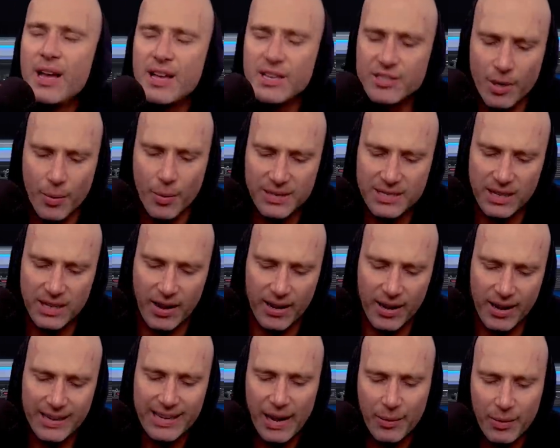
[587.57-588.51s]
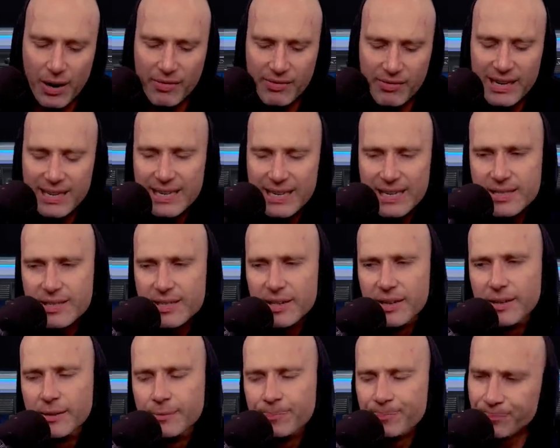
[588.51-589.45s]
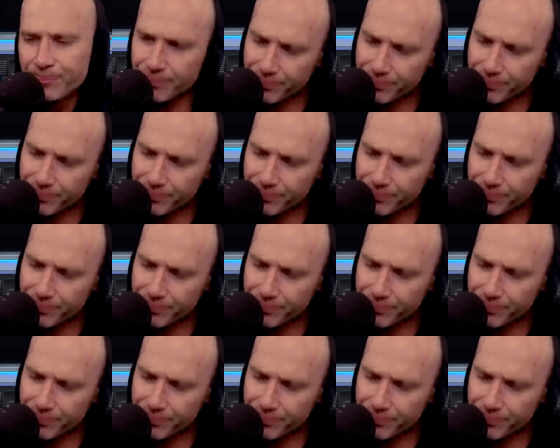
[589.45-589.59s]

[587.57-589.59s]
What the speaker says: So it's like, okay, well, I really need to